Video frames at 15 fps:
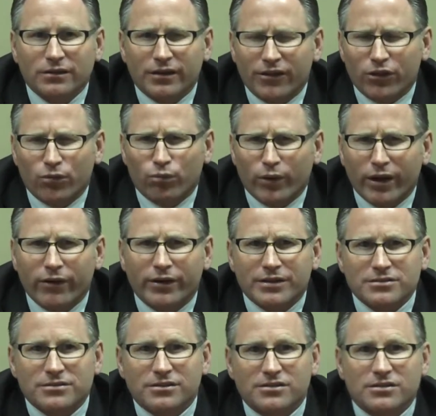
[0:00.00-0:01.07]
In the rare
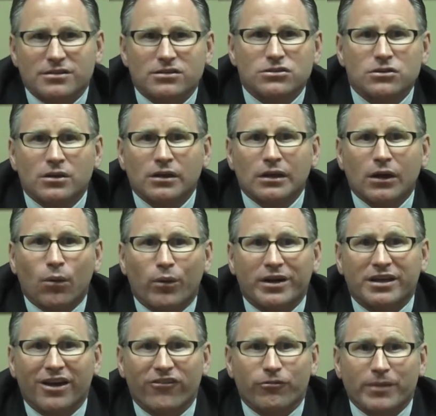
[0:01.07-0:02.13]
instances when
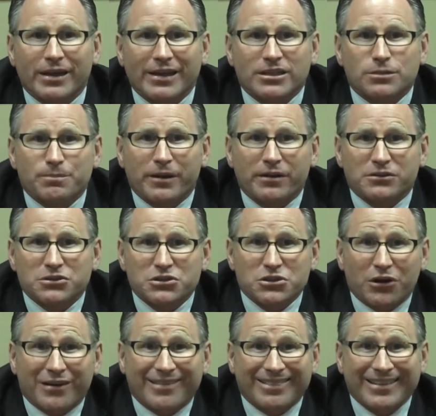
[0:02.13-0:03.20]
government expenditures
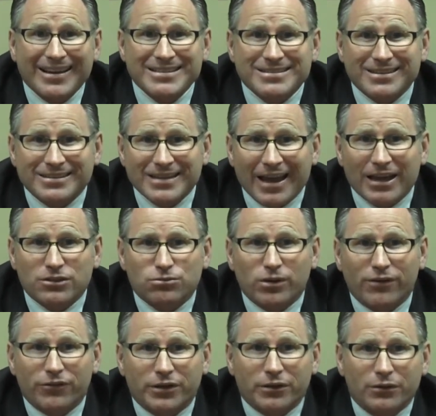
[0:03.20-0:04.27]
are less than tax
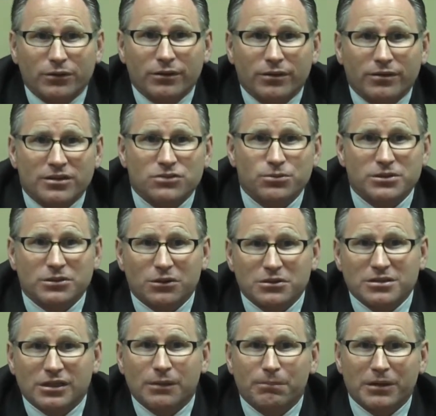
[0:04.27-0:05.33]
revenue, this
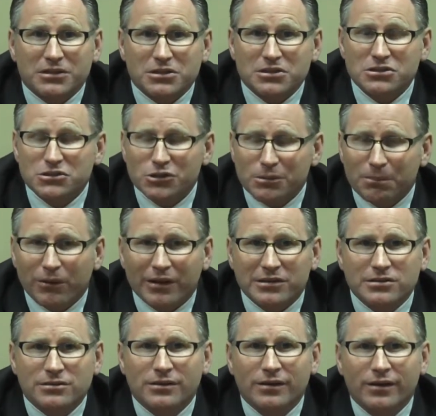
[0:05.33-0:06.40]
results in a budget
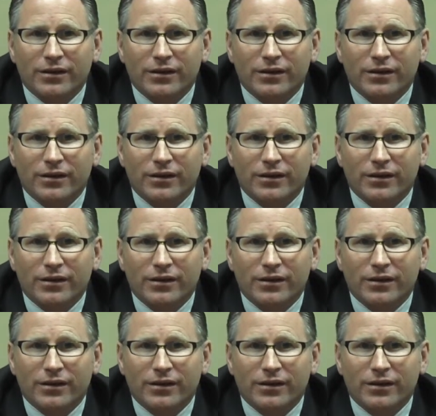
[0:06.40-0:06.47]
surplus.